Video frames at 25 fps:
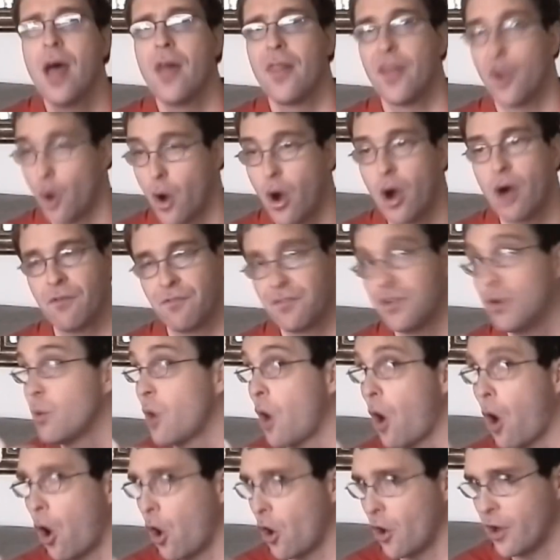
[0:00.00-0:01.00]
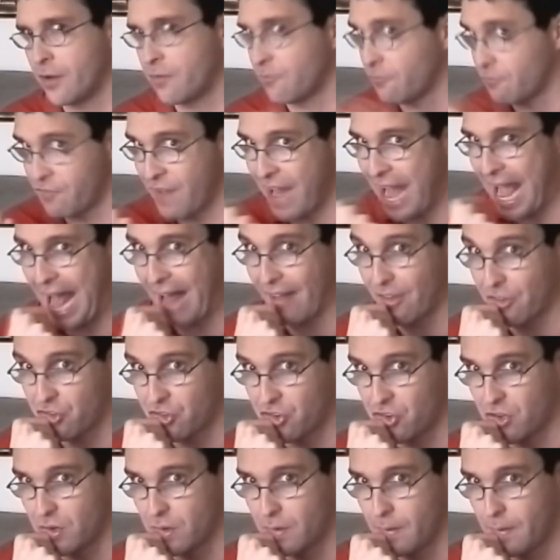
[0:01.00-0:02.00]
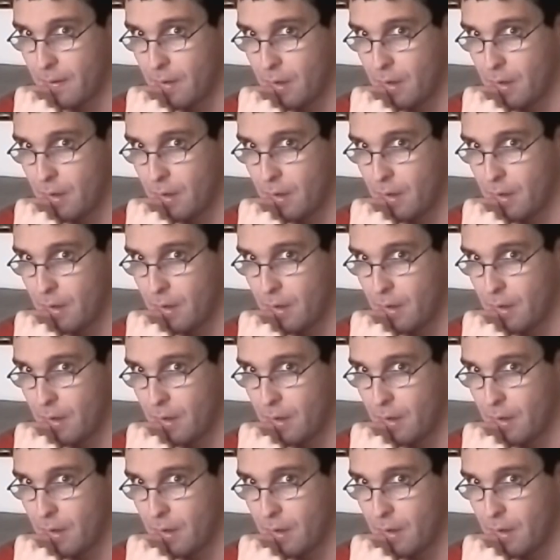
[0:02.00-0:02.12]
There are a few hard and fast